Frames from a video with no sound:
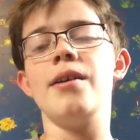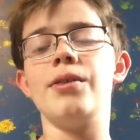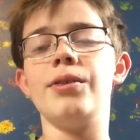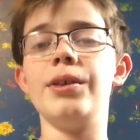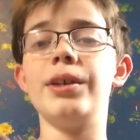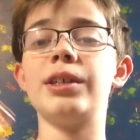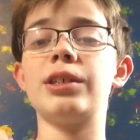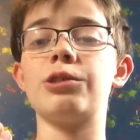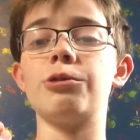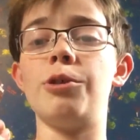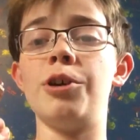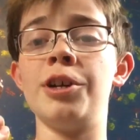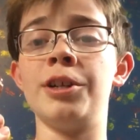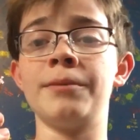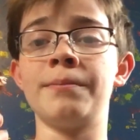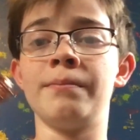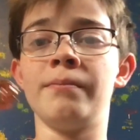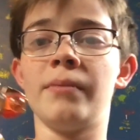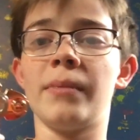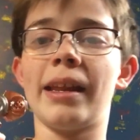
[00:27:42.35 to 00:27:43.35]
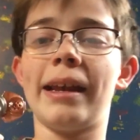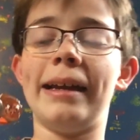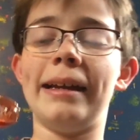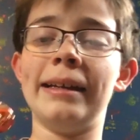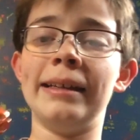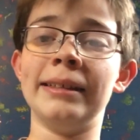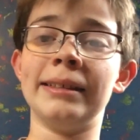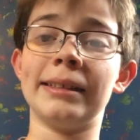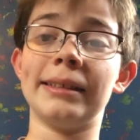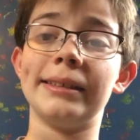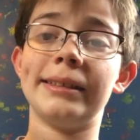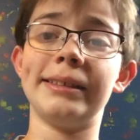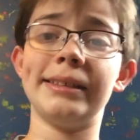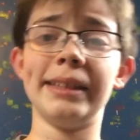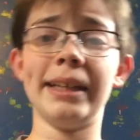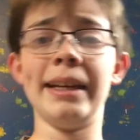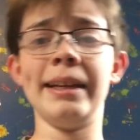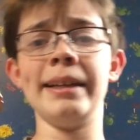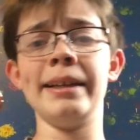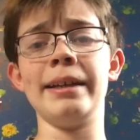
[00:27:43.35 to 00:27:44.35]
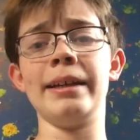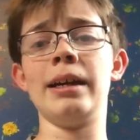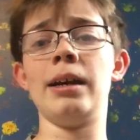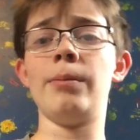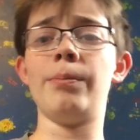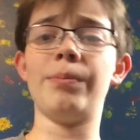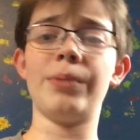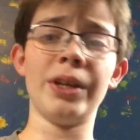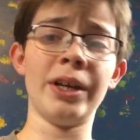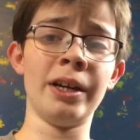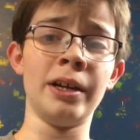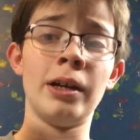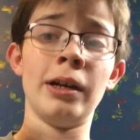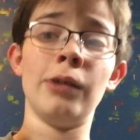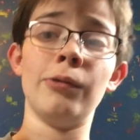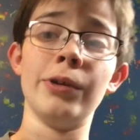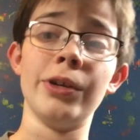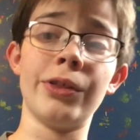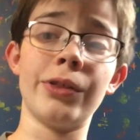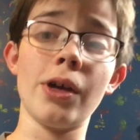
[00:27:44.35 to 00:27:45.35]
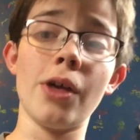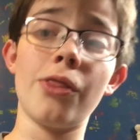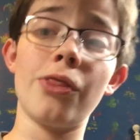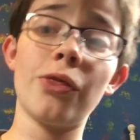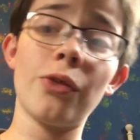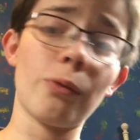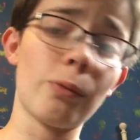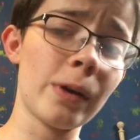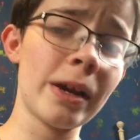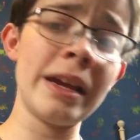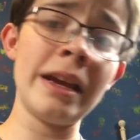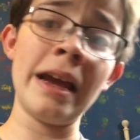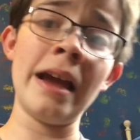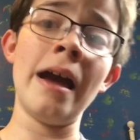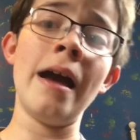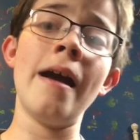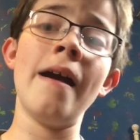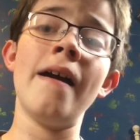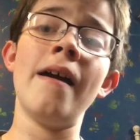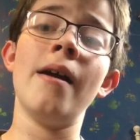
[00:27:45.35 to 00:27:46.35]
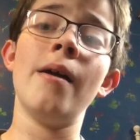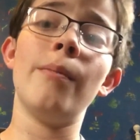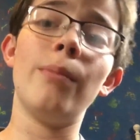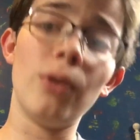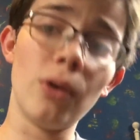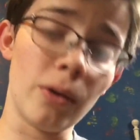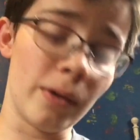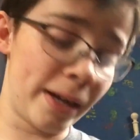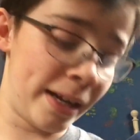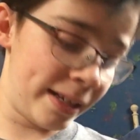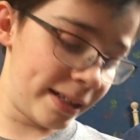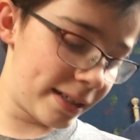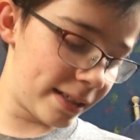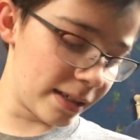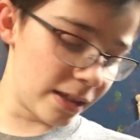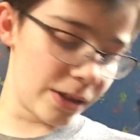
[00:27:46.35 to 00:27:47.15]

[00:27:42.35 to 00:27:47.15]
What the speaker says: this one is standing up there with 3 points.